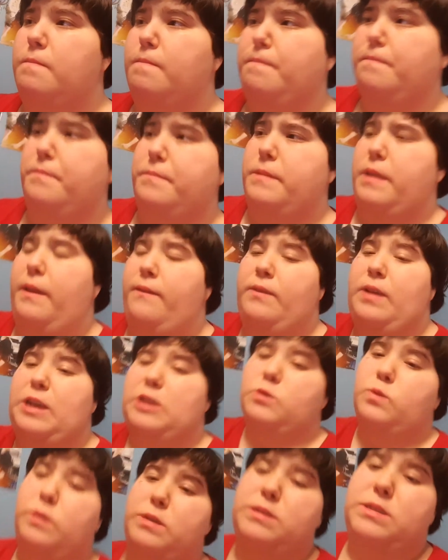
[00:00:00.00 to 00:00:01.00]
If you
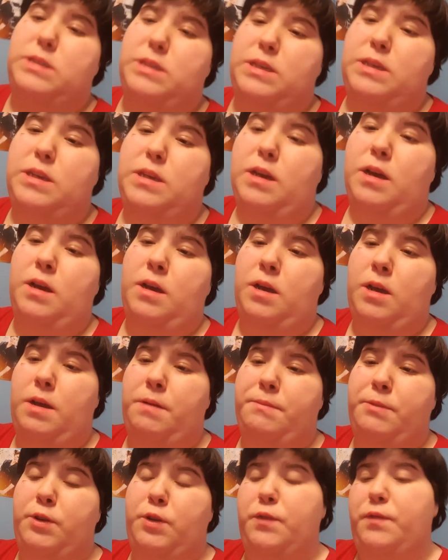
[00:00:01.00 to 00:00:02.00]
guys want to see um,